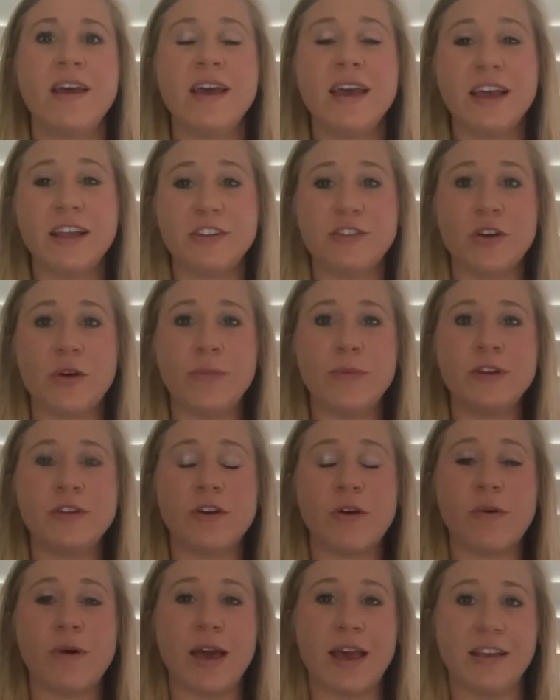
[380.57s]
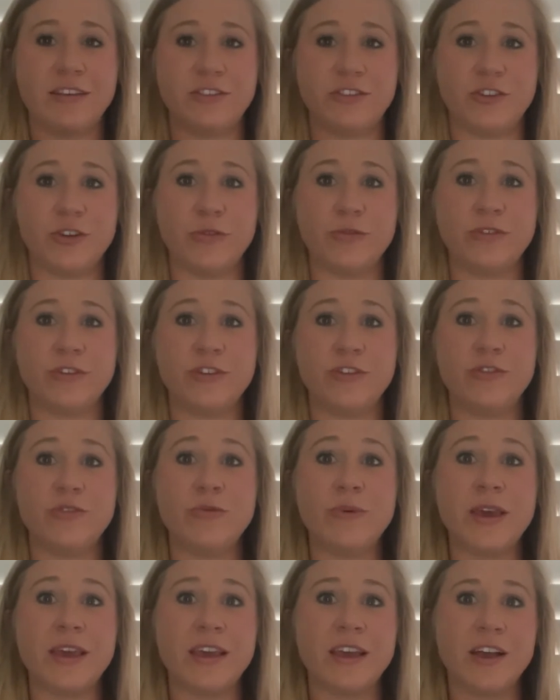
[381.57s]
and Tamatoa has chosen to
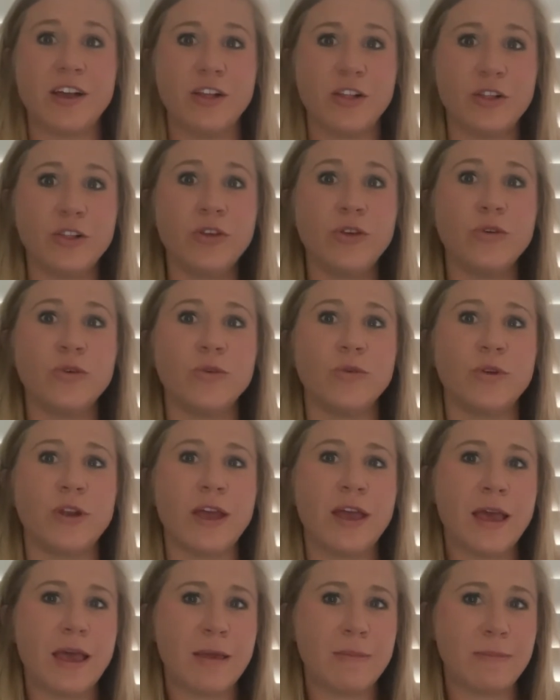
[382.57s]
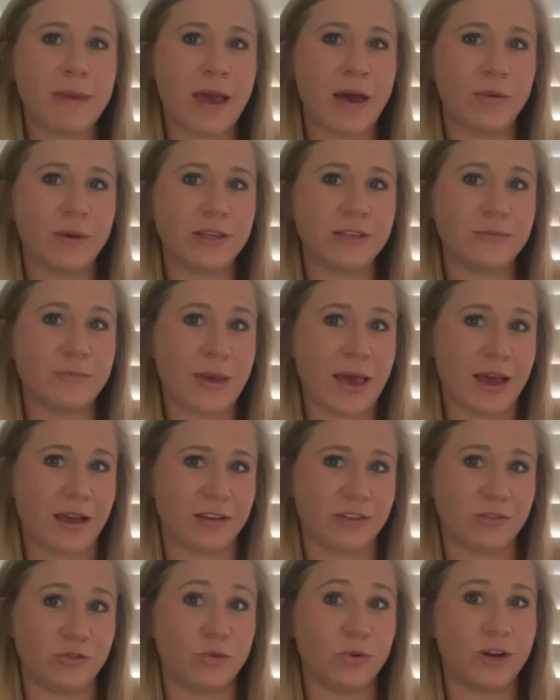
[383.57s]
include Maui's
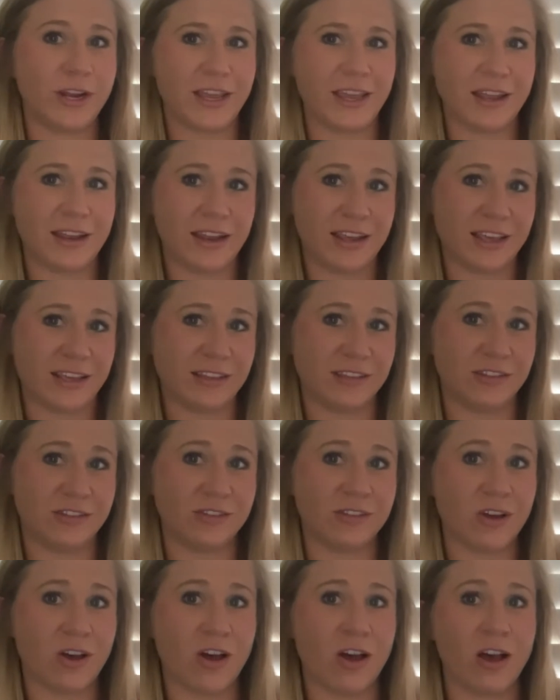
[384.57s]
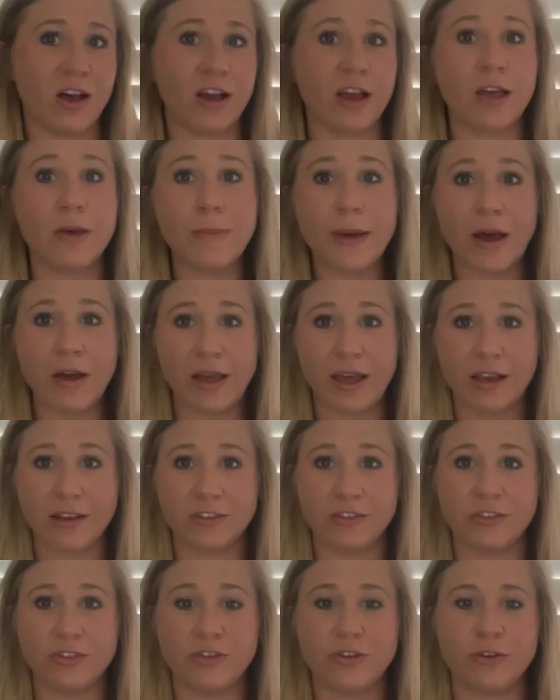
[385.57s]
backstory in his song about
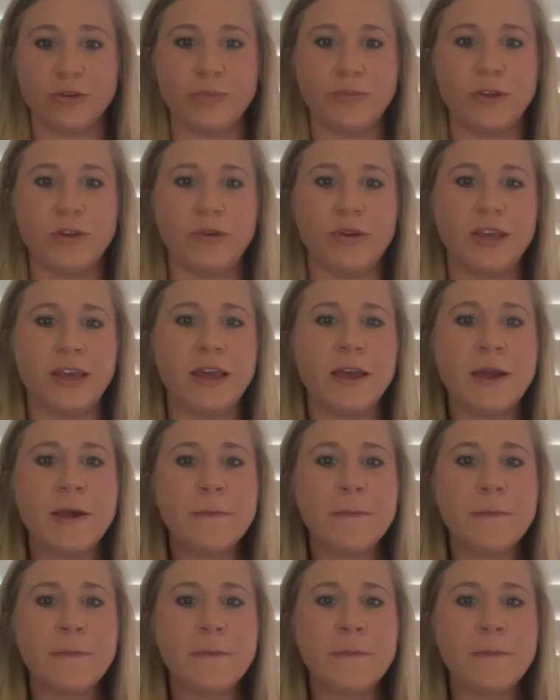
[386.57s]
external beauty.